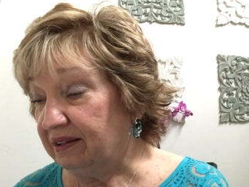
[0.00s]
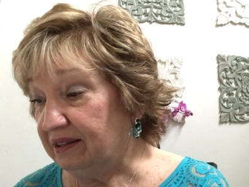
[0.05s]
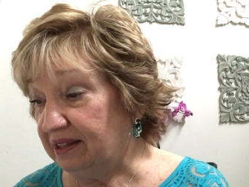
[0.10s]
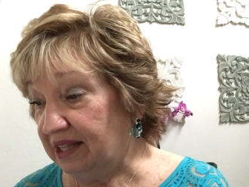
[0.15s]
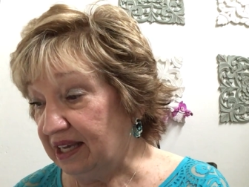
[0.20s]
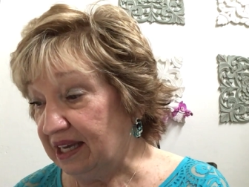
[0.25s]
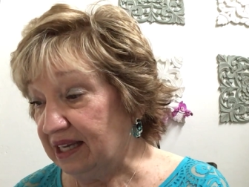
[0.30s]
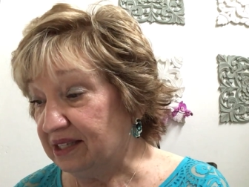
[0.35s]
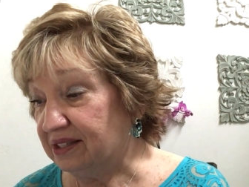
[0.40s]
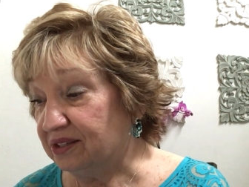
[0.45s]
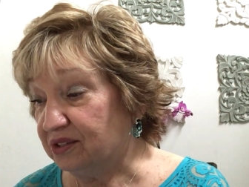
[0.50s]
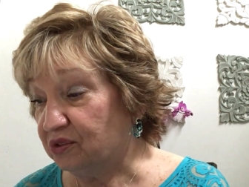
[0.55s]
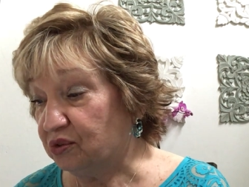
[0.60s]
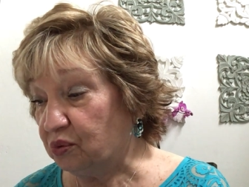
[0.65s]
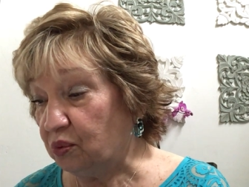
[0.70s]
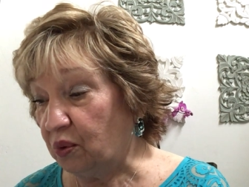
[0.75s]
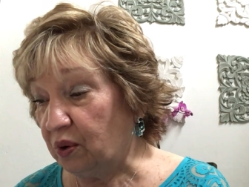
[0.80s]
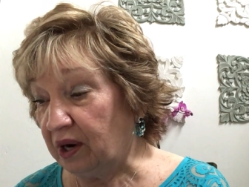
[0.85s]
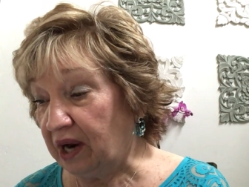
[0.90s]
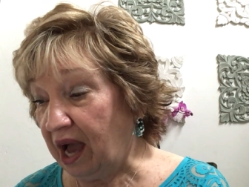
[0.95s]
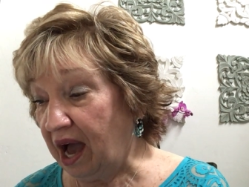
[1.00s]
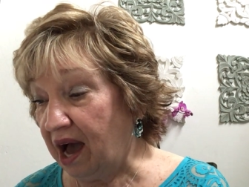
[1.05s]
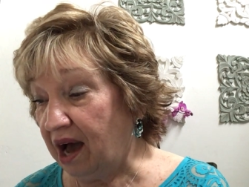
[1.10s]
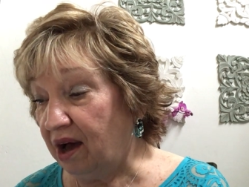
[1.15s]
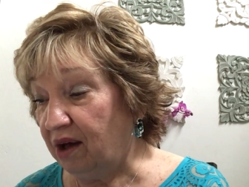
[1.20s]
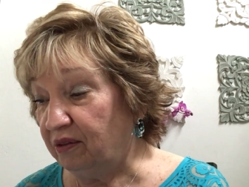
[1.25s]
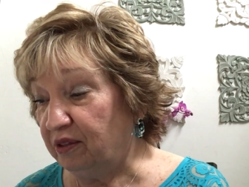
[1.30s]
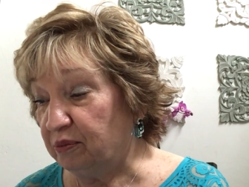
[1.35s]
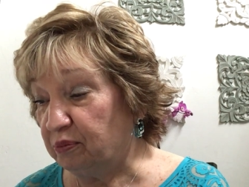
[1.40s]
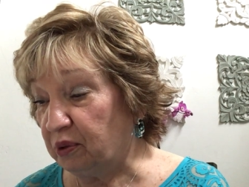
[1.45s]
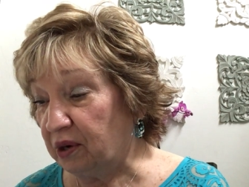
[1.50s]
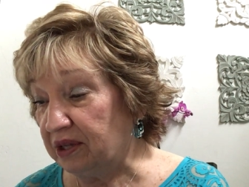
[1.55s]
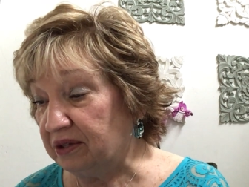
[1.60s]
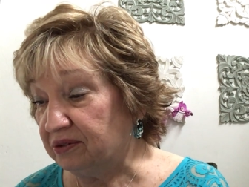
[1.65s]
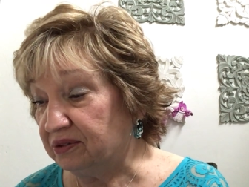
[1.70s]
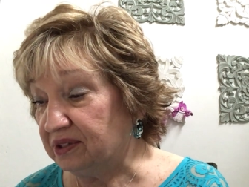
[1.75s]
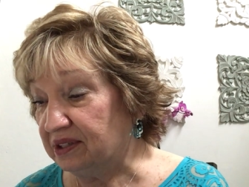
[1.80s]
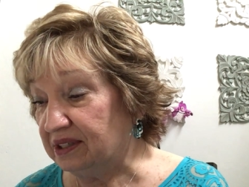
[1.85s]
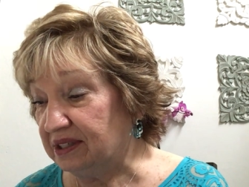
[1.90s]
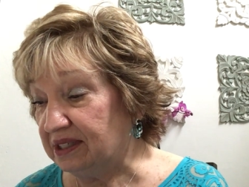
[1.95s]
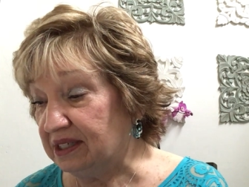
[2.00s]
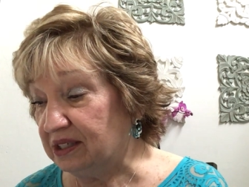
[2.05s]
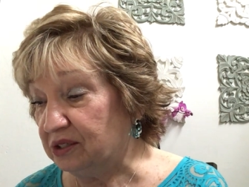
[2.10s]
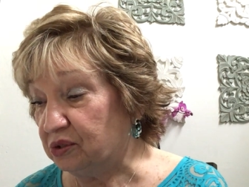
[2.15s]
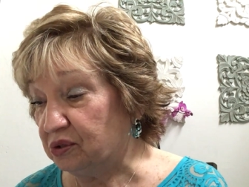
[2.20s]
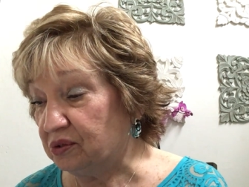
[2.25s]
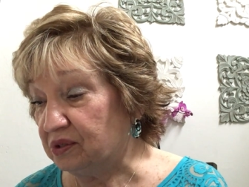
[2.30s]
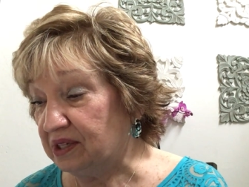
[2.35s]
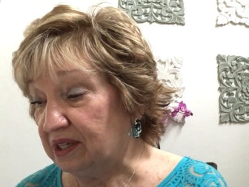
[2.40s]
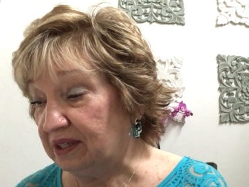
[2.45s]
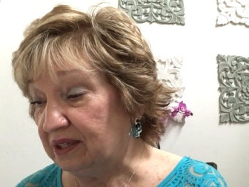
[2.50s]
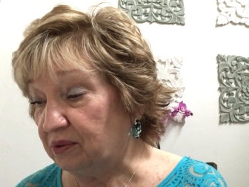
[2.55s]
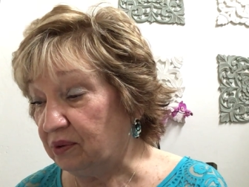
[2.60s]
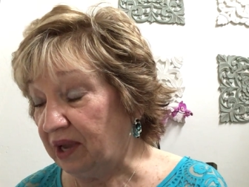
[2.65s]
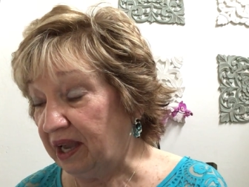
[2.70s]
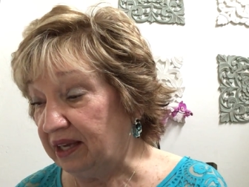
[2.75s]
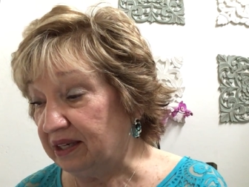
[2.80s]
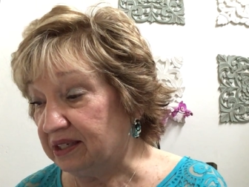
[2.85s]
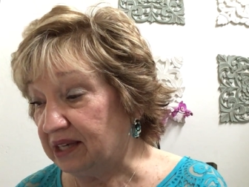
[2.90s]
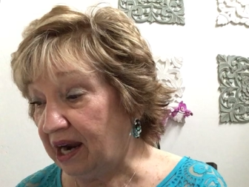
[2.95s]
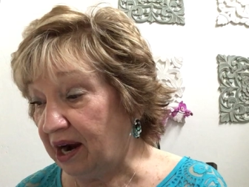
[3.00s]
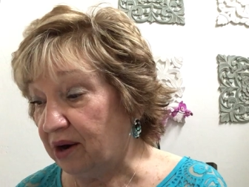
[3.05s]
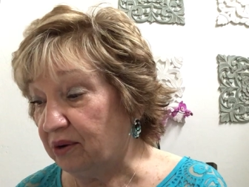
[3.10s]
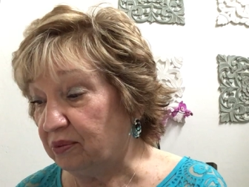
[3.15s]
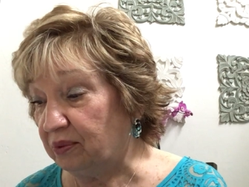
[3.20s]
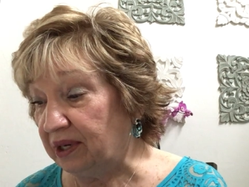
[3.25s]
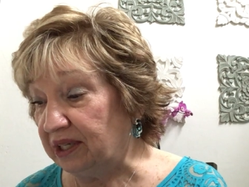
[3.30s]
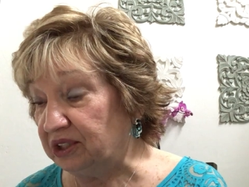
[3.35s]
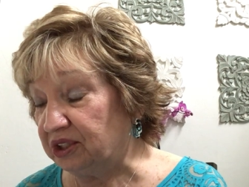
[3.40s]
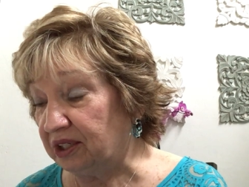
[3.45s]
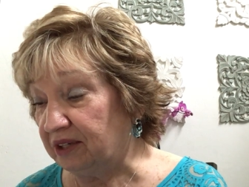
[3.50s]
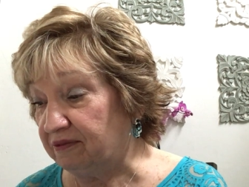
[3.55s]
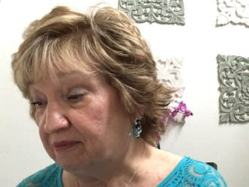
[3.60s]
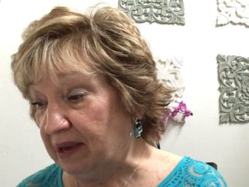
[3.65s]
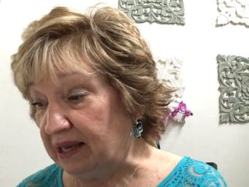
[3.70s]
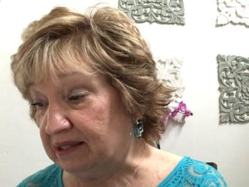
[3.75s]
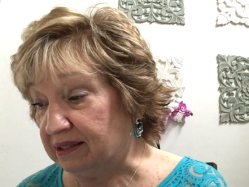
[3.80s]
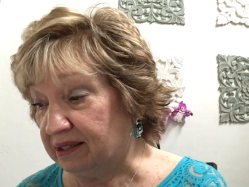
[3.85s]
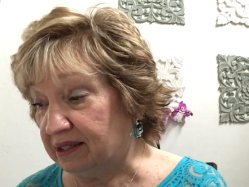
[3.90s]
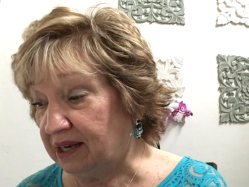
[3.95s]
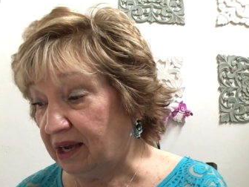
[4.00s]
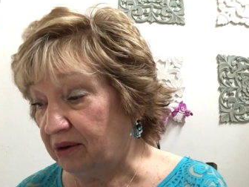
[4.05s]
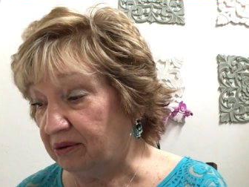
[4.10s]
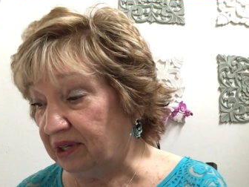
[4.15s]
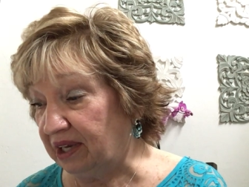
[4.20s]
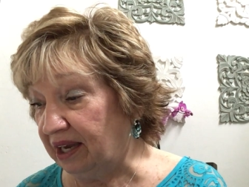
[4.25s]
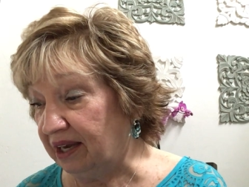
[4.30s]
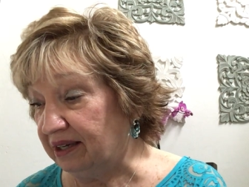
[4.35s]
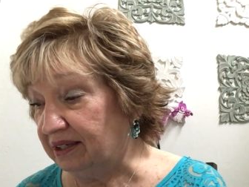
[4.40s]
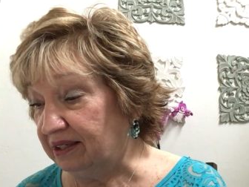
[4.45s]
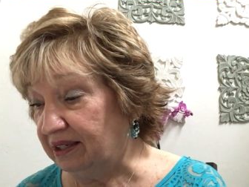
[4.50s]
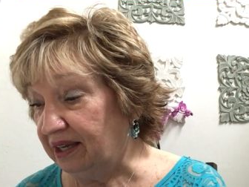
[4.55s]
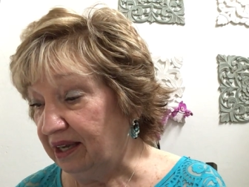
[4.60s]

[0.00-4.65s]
this toward all the brothers and sisters in the entire region of Macedonia.